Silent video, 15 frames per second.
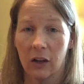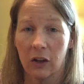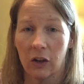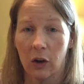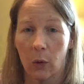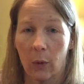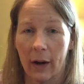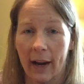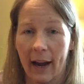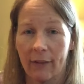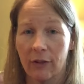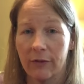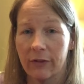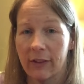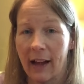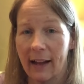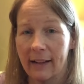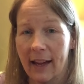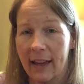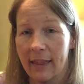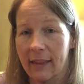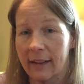You don't want to have them flat
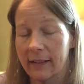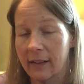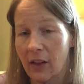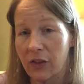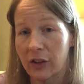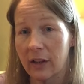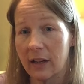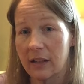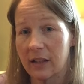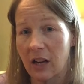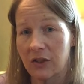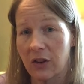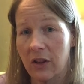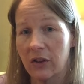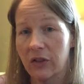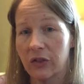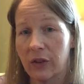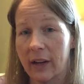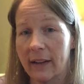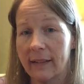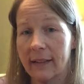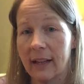like this so that they're going to touch other
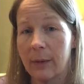strings.